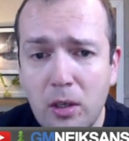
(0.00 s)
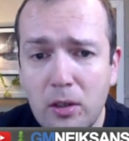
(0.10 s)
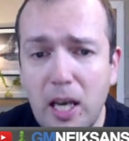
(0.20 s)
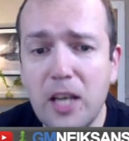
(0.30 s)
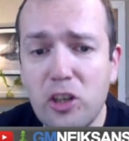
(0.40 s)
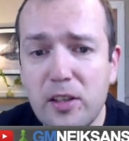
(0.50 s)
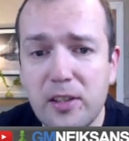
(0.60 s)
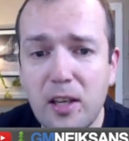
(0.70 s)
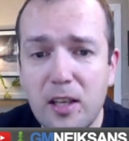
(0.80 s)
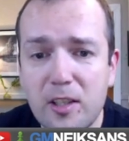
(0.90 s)
Knight
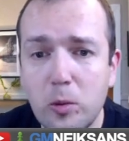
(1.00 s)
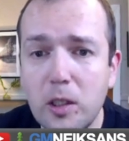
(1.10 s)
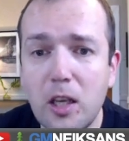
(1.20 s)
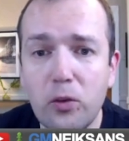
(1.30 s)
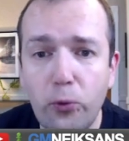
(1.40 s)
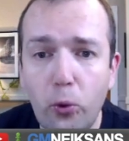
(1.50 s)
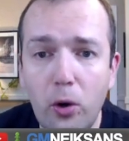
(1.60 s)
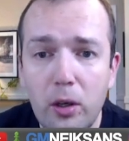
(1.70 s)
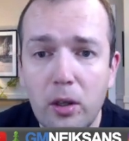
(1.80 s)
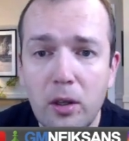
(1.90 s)
g6, queen
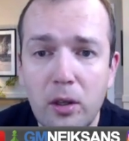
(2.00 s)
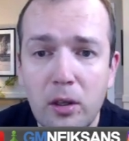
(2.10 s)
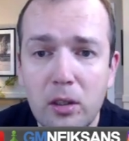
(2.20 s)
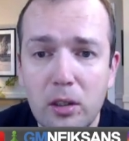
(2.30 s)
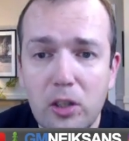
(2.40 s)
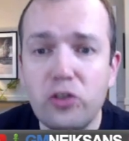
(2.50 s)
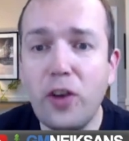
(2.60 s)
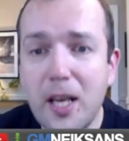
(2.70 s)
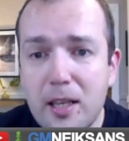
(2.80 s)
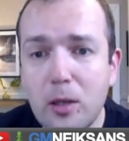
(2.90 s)
h4. He
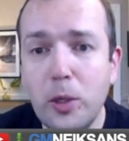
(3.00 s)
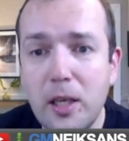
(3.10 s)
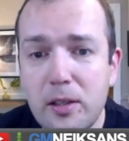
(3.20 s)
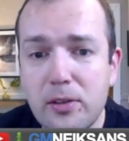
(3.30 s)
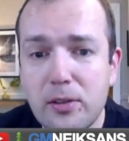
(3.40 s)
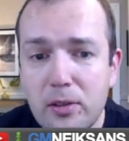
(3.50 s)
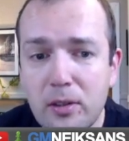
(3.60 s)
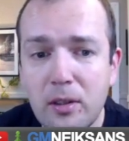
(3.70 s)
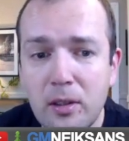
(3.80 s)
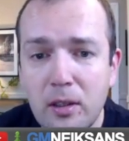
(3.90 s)
traded the queens,
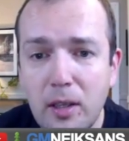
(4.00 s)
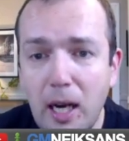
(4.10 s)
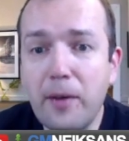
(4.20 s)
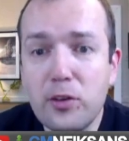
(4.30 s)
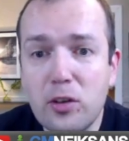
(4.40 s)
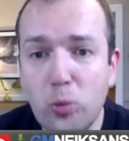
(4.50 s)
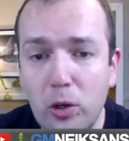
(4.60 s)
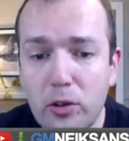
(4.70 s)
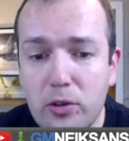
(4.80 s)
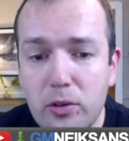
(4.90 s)
and I was just
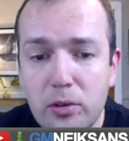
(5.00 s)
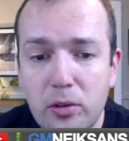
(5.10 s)
worse.